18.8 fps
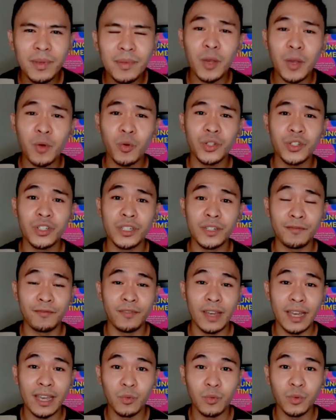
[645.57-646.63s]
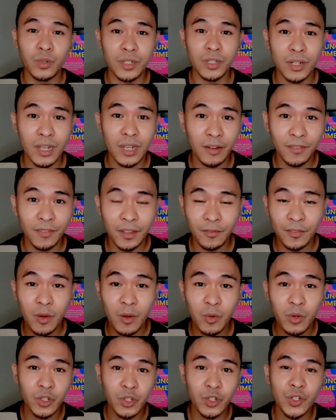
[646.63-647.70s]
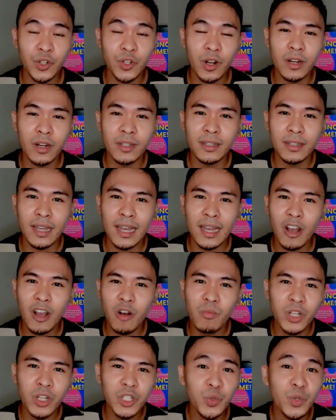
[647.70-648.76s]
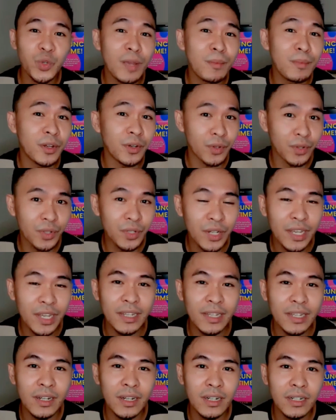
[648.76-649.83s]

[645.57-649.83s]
My question, if I were to start, how much would I be earning?